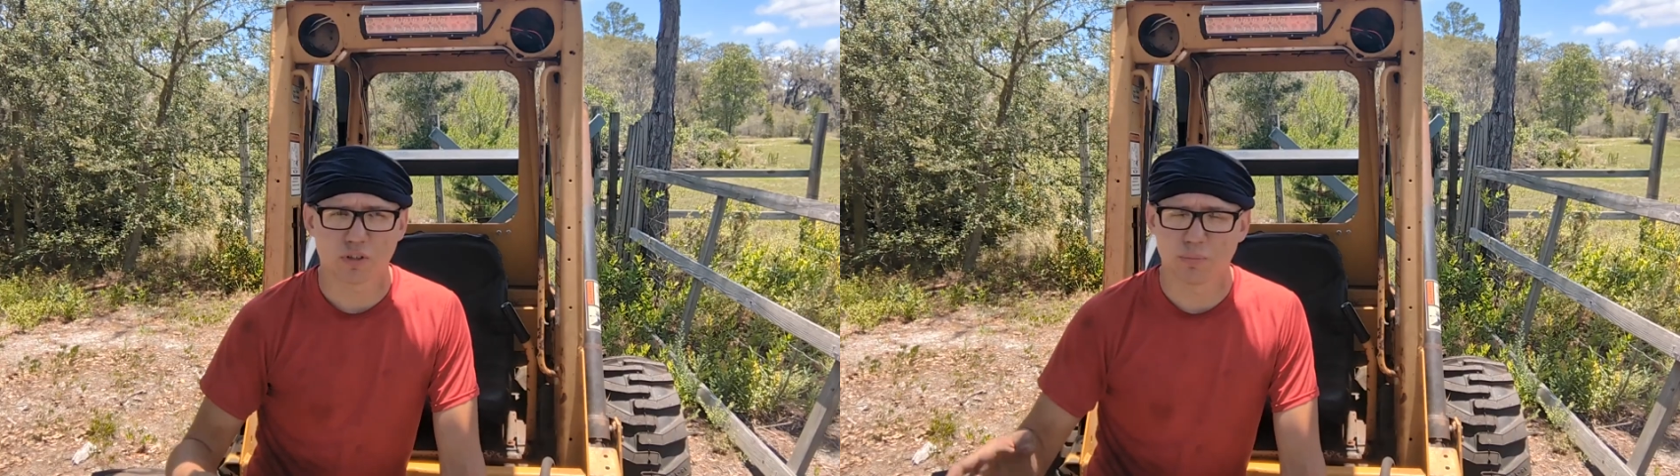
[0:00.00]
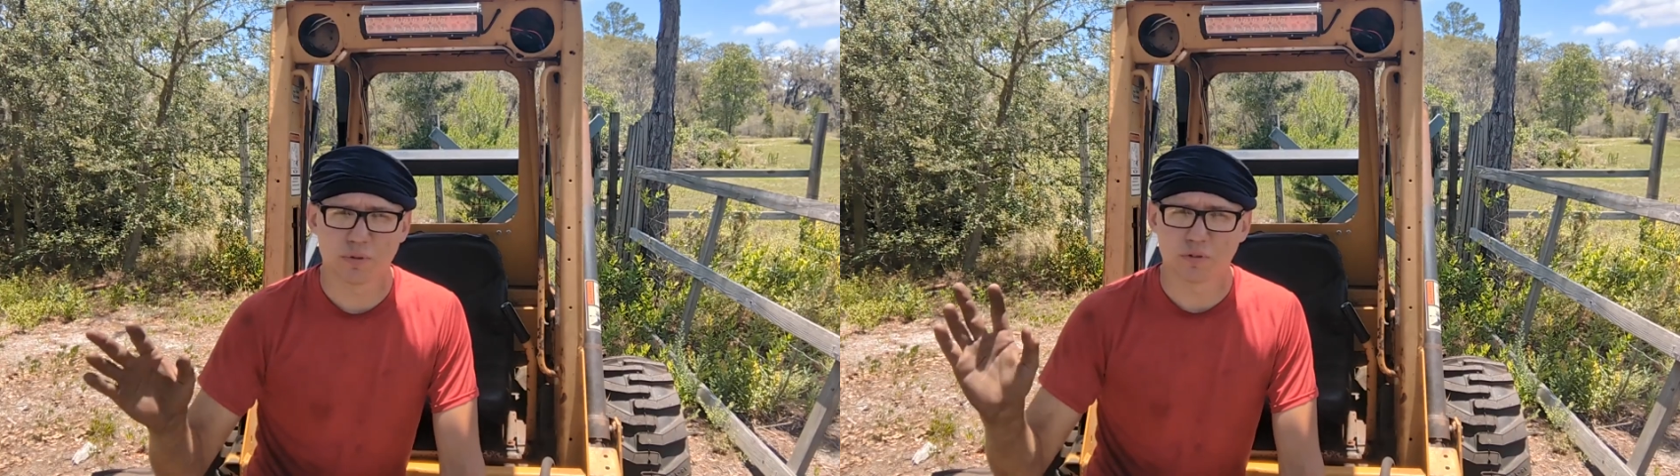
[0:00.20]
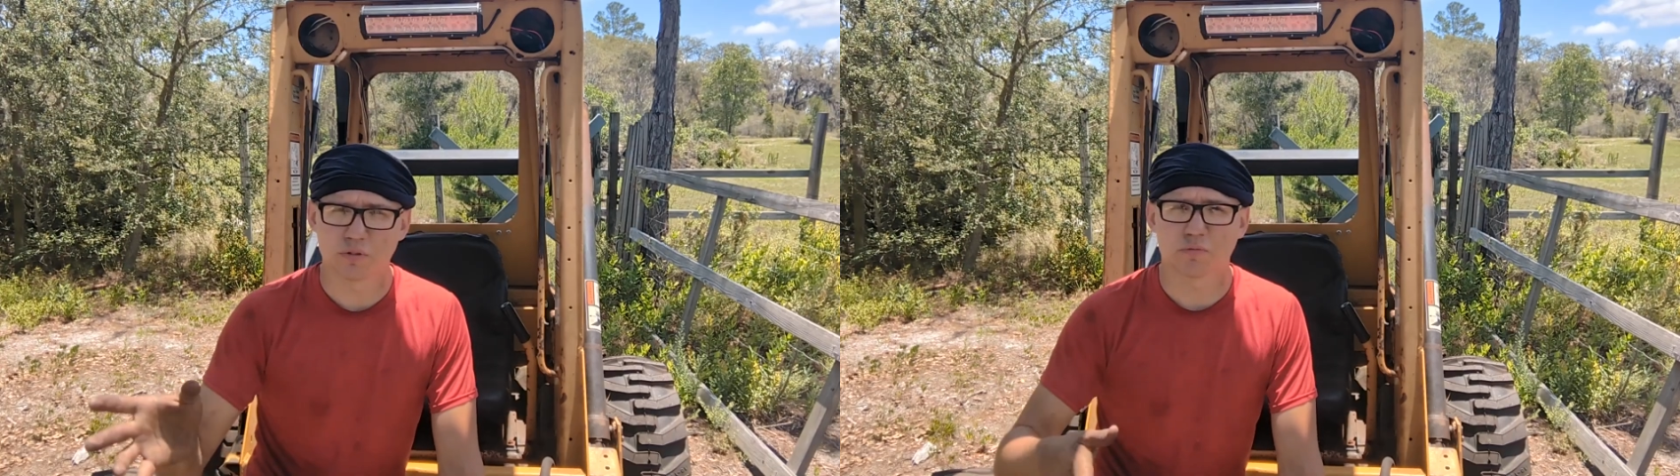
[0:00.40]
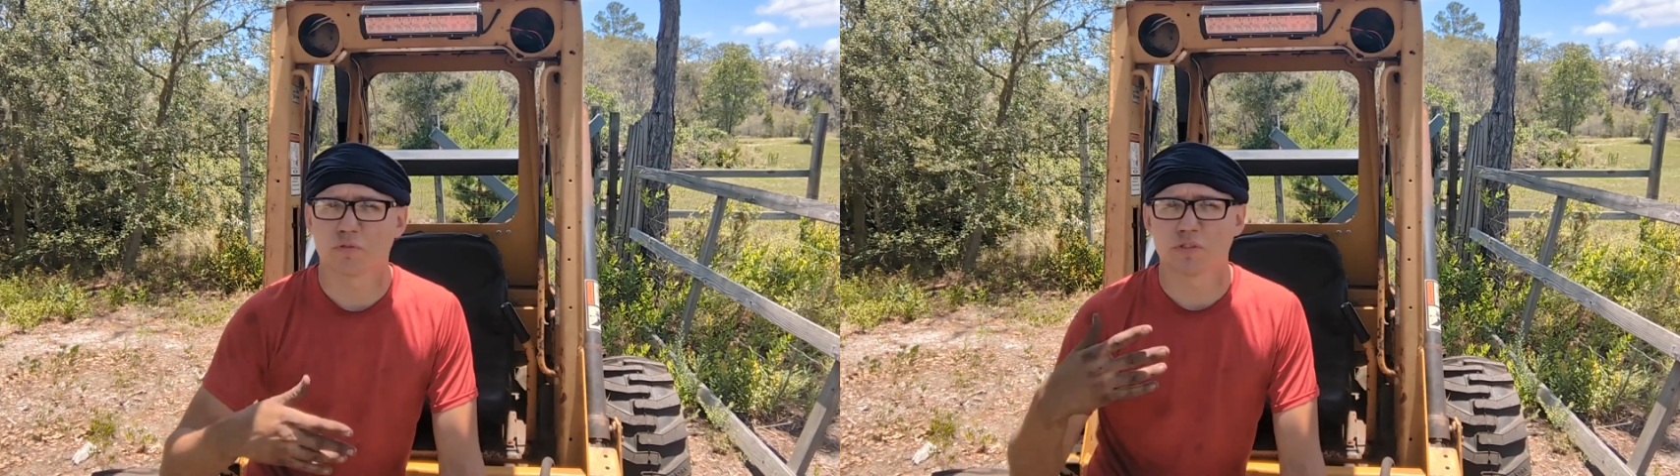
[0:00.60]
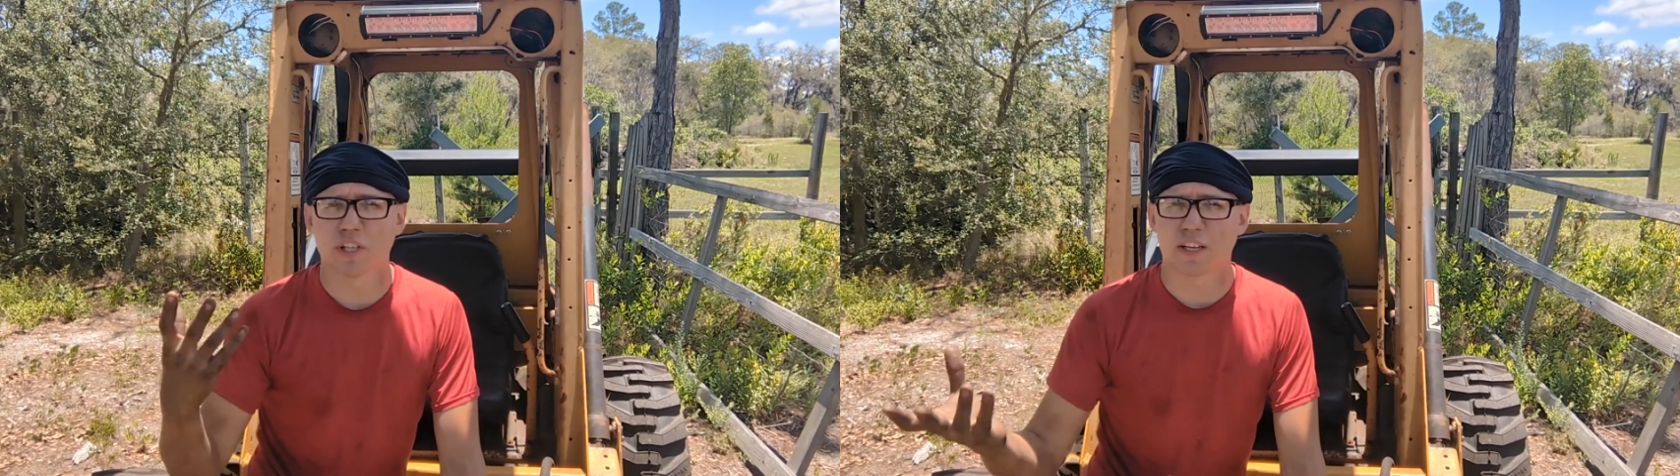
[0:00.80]
completely
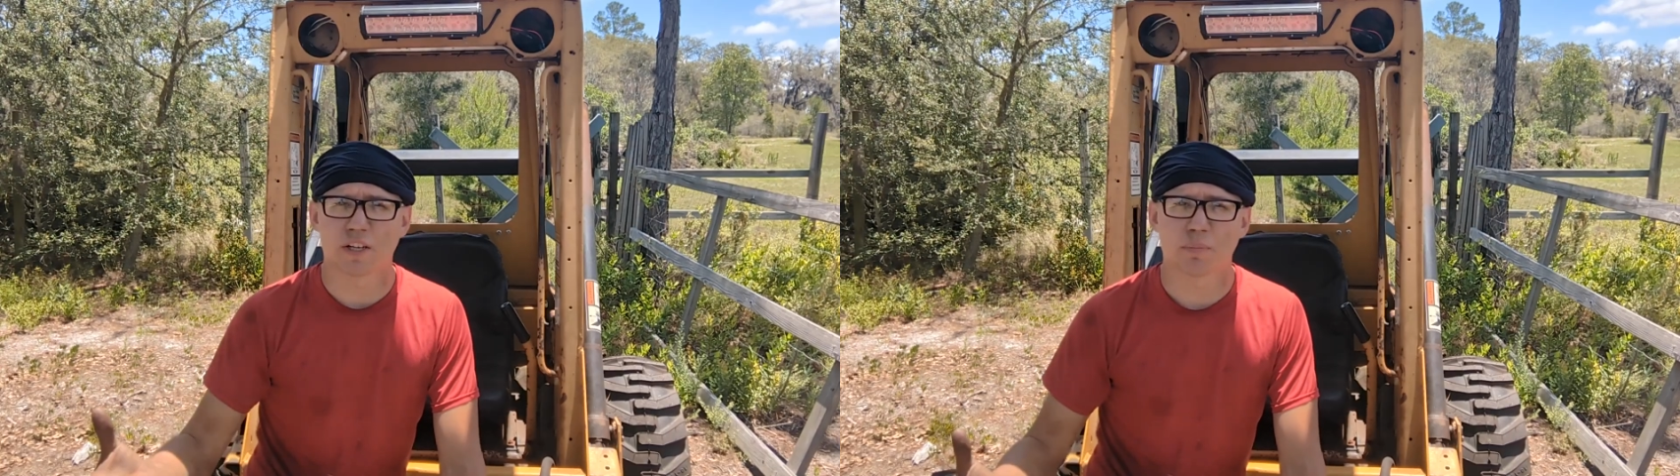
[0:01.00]
take it